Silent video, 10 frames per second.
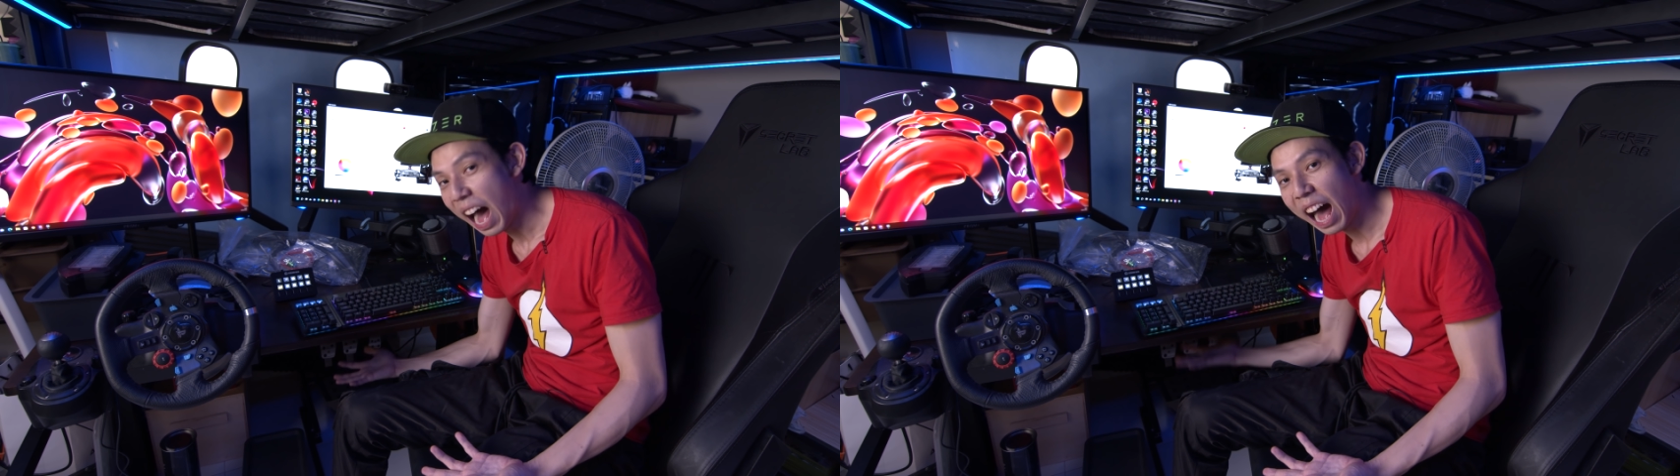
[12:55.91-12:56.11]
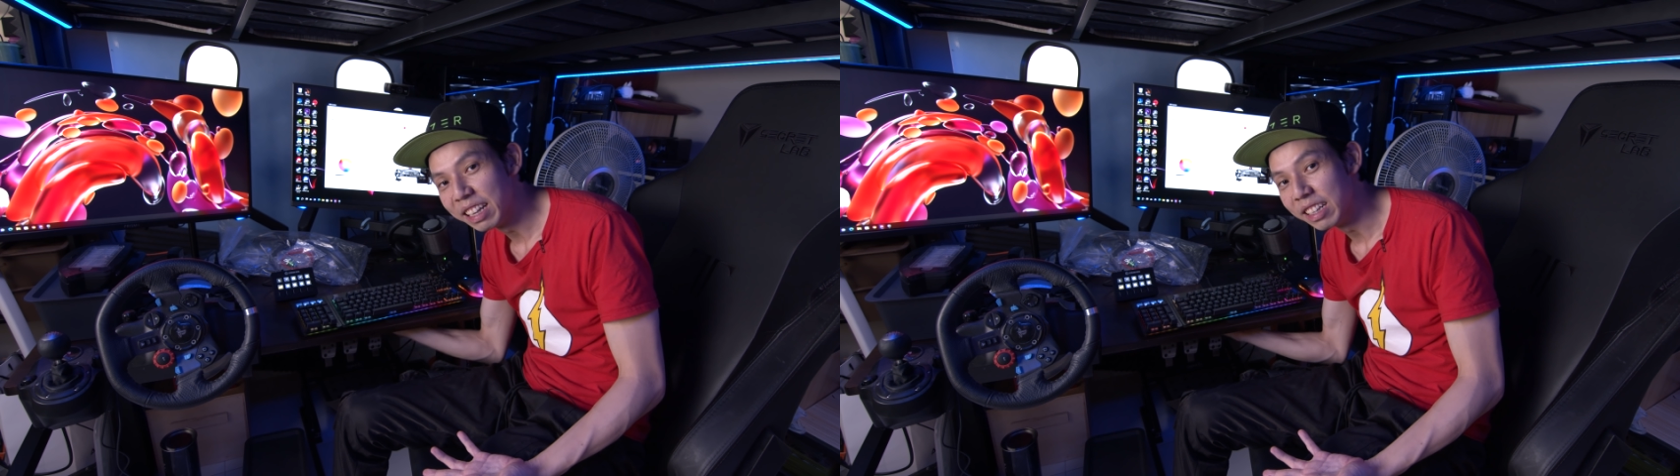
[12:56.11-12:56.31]

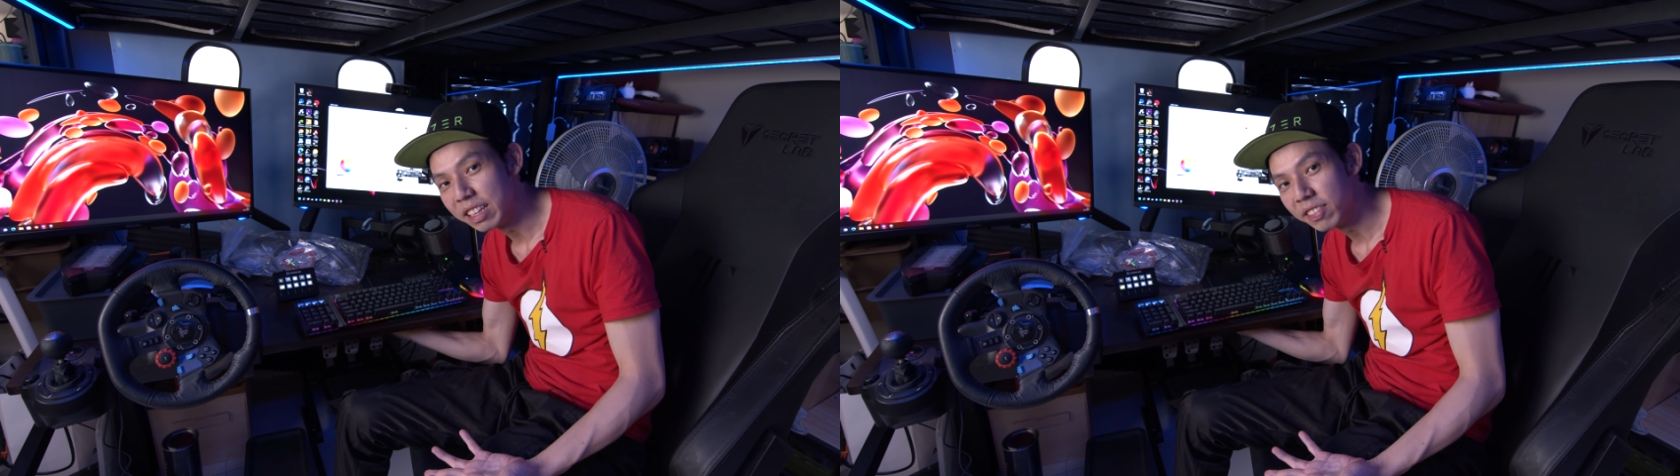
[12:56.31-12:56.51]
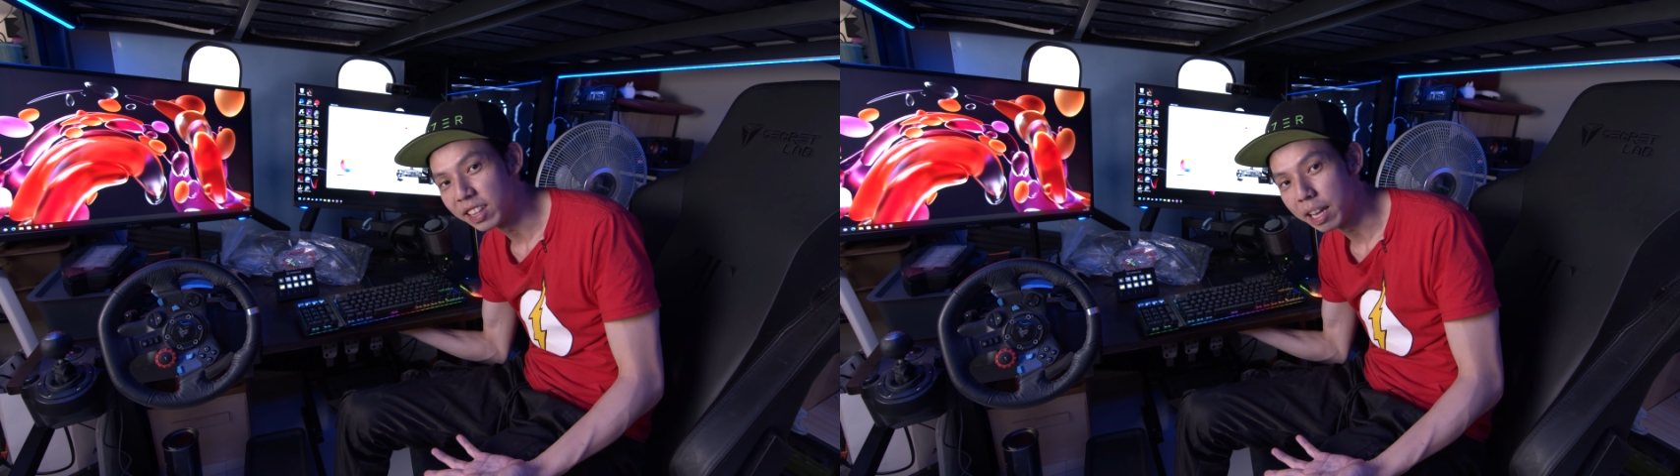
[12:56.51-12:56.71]

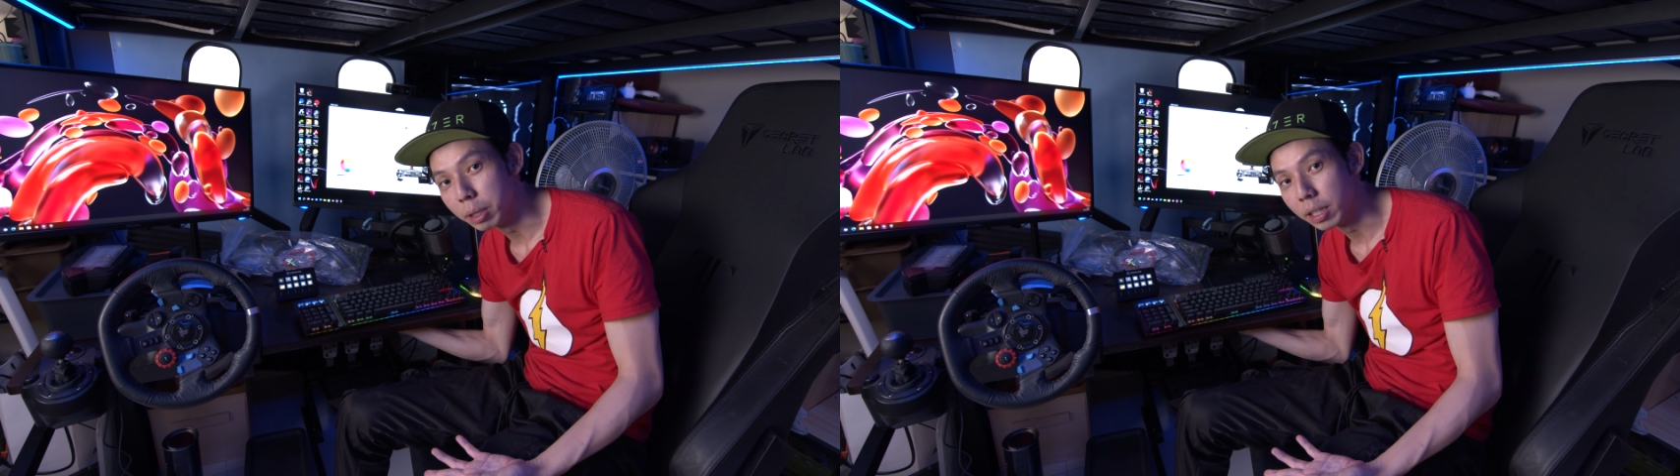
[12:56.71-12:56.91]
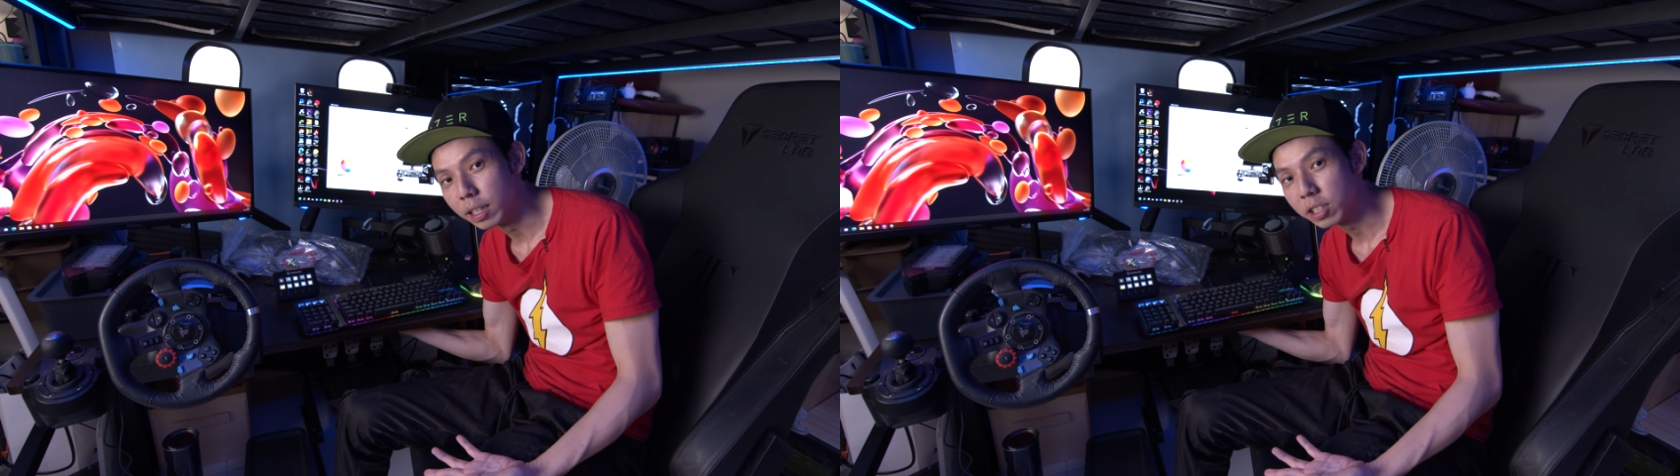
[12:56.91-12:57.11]
underneath the
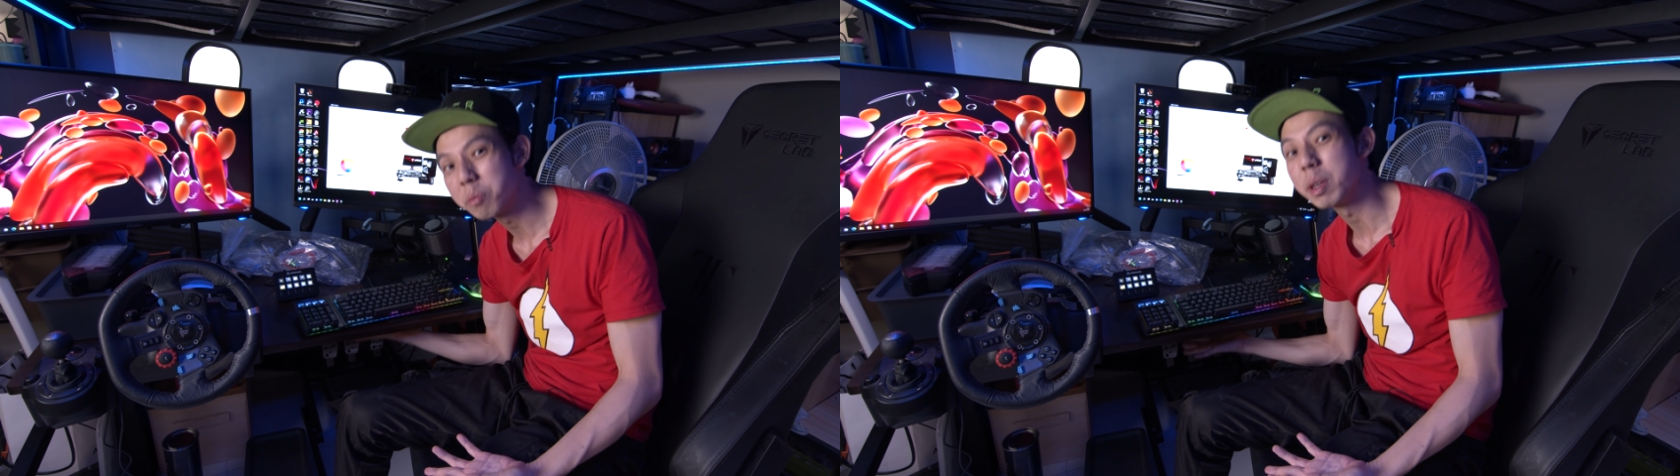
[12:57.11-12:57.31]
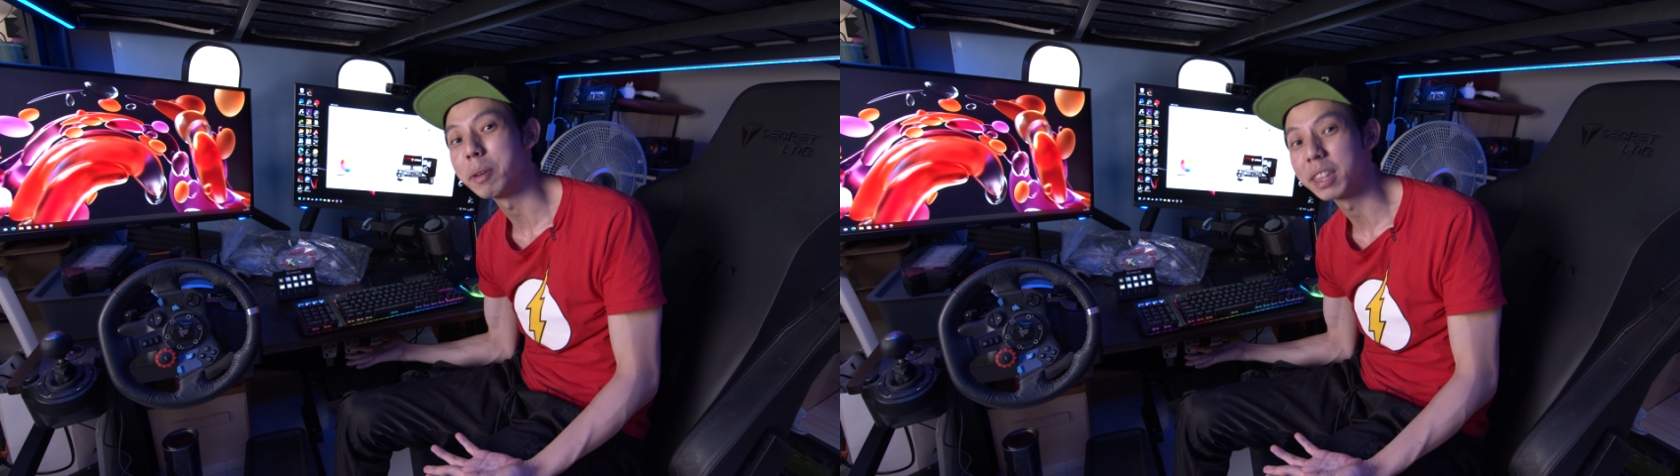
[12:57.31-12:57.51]
table. It's
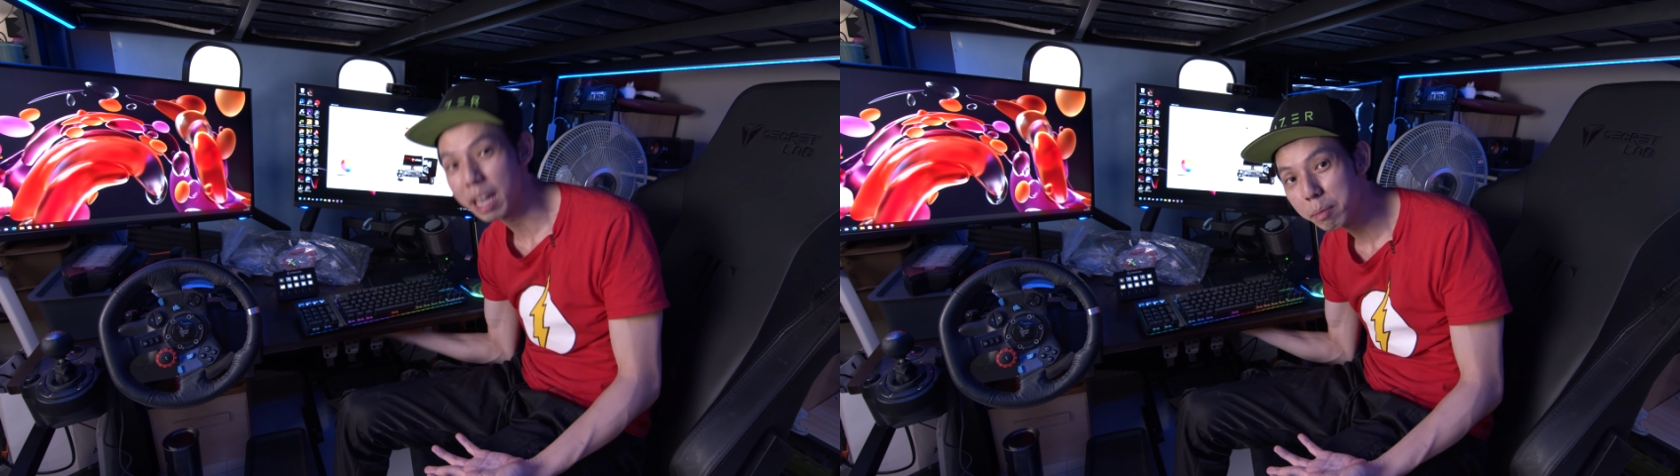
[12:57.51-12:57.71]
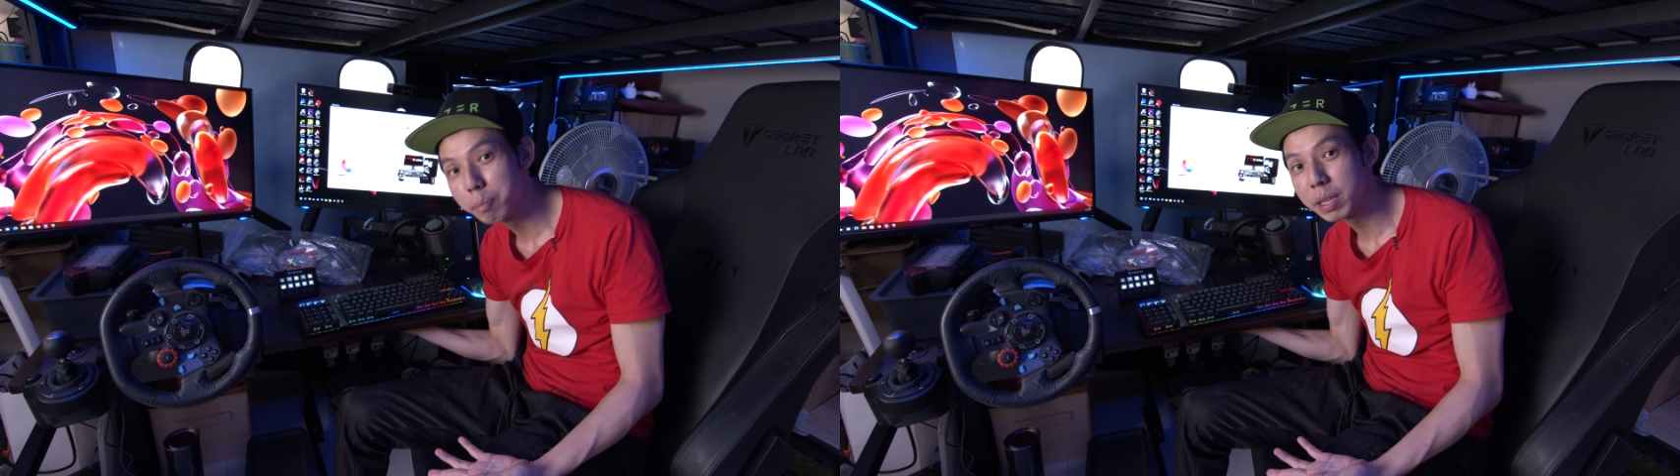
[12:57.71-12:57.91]
gonna be a table